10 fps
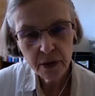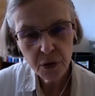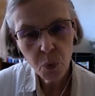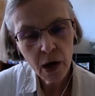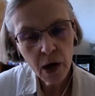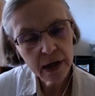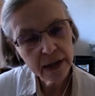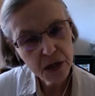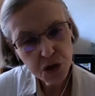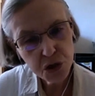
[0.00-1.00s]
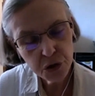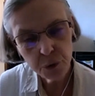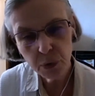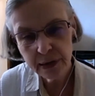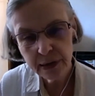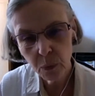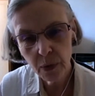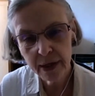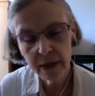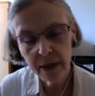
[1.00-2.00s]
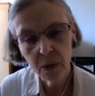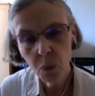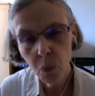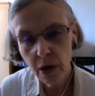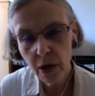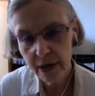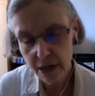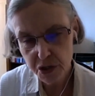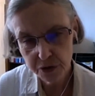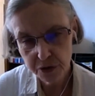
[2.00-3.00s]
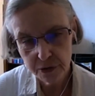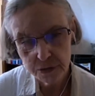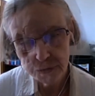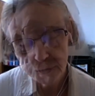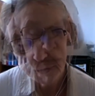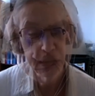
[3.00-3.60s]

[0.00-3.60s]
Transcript: the why I should would outweigh why I shouldn't.